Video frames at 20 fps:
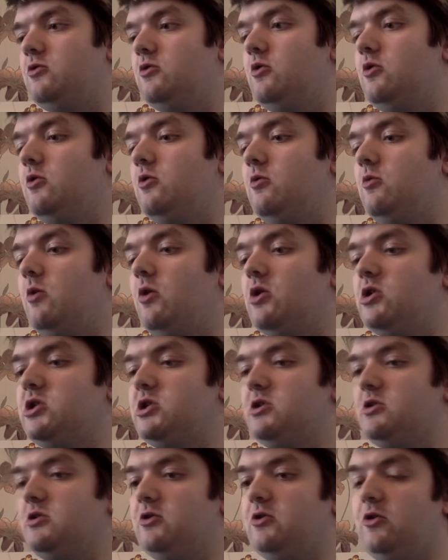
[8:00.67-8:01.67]
know
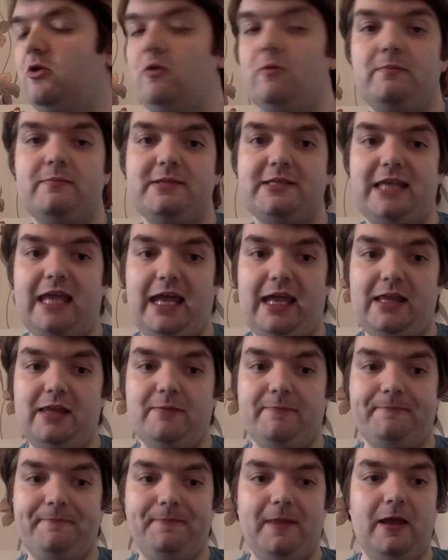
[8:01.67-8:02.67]
what comes in.
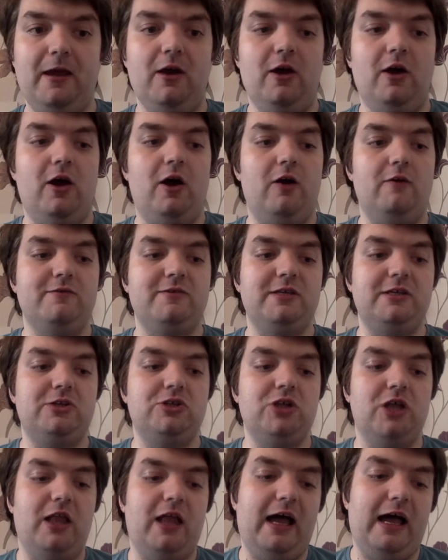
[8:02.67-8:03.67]
Obviously
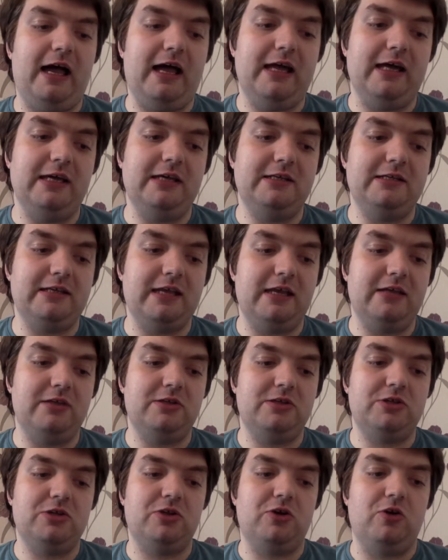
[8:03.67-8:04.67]
July's,
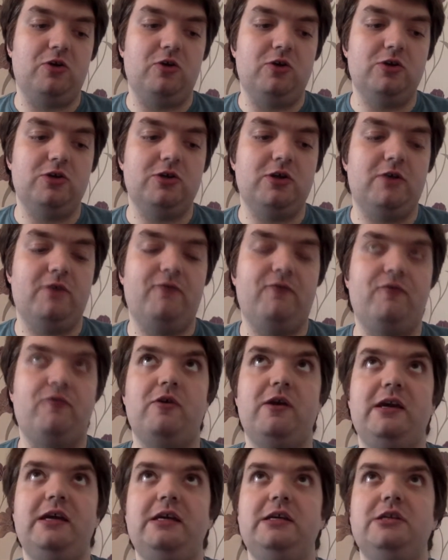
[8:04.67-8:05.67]
it's got
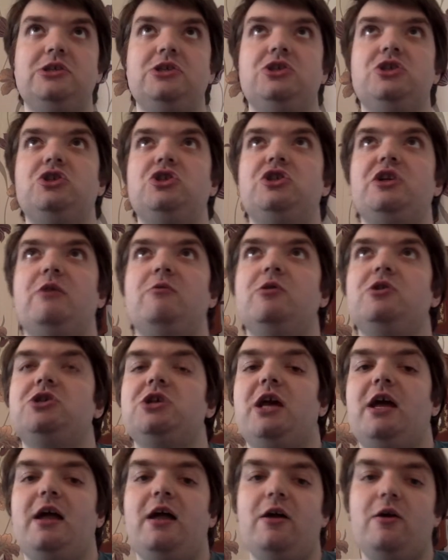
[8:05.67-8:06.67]
freeze, shower
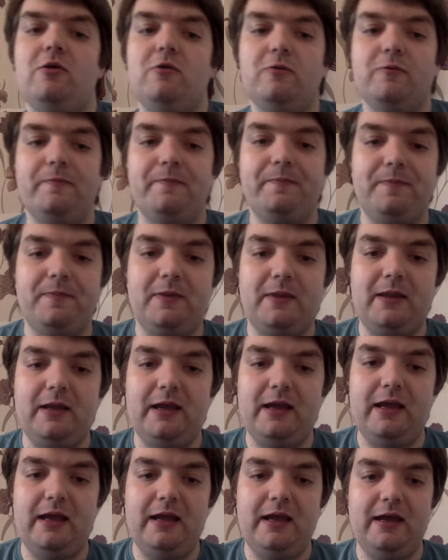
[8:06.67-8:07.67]
gel.
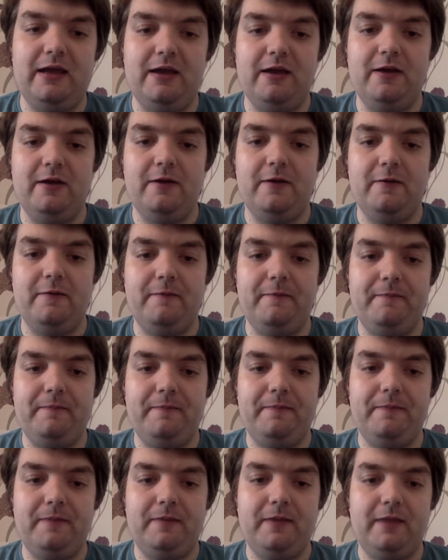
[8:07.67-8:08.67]

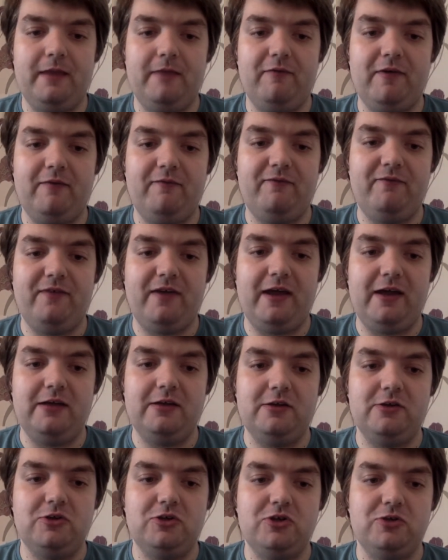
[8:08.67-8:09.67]
If I can
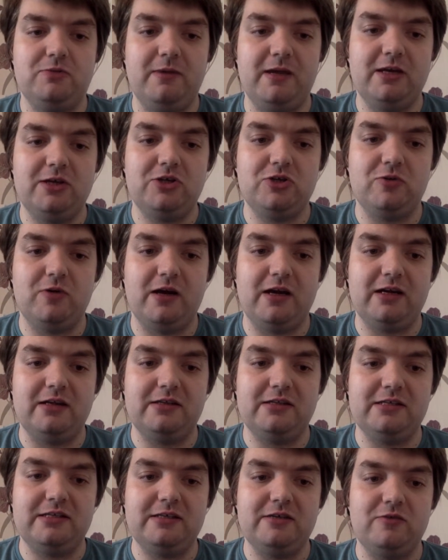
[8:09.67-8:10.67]
find it, just make sure I
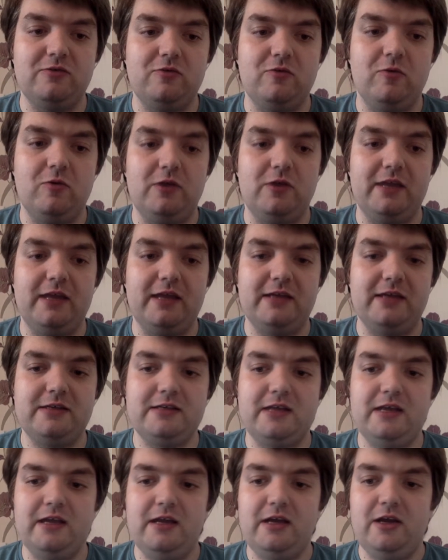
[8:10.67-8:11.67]
can still go on this
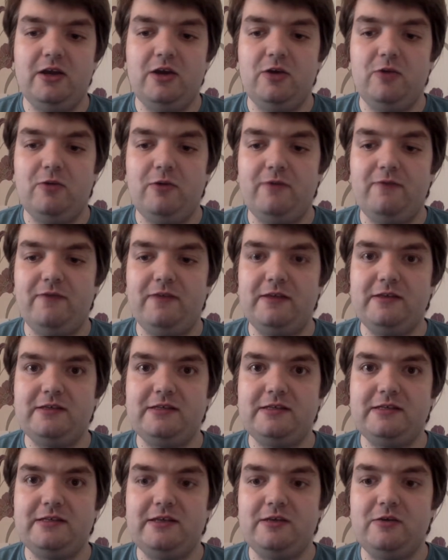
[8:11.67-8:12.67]
with this
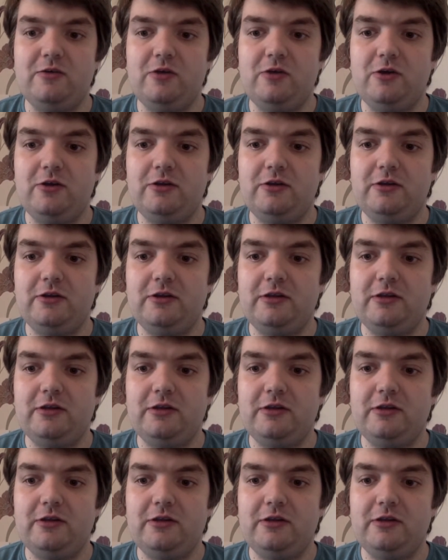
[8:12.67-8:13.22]
still on.